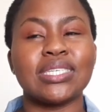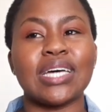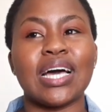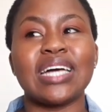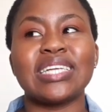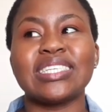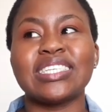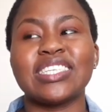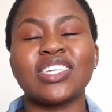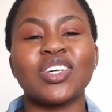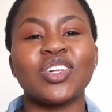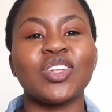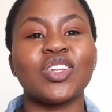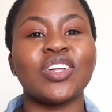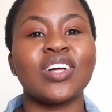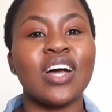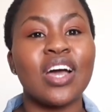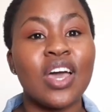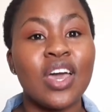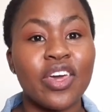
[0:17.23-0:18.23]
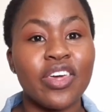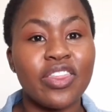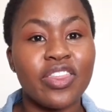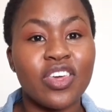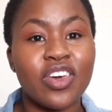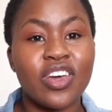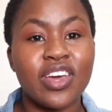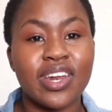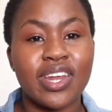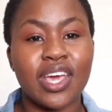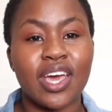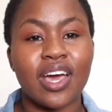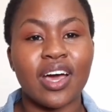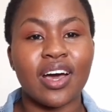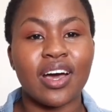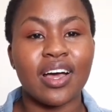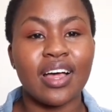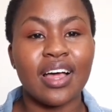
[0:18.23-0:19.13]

until third year.